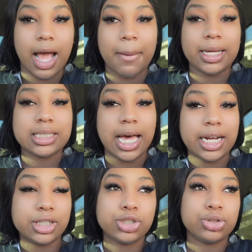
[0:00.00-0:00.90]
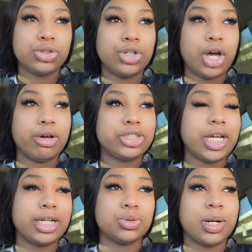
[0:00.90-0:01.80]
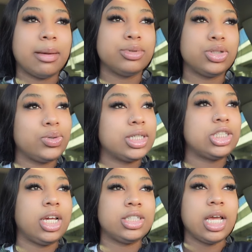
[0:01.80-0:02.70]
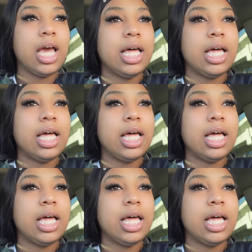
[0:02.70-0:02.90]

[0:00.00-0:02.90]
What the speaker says: I'm excited to, you know, change what I'm doing, change,